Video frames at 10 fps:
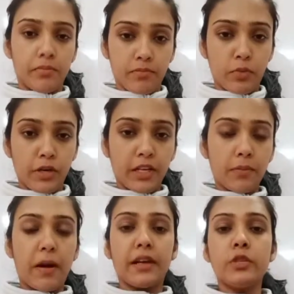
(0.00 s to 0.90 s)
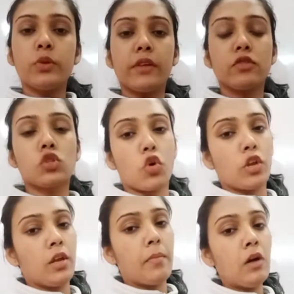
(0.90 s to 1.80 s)
political parties when I was
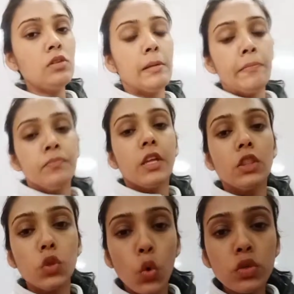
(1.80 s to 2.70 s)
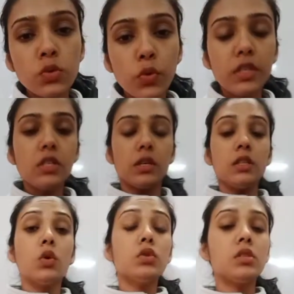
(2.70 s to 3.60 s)
talking about. In those
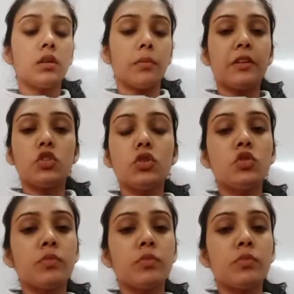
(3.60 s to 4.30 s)
pictures, you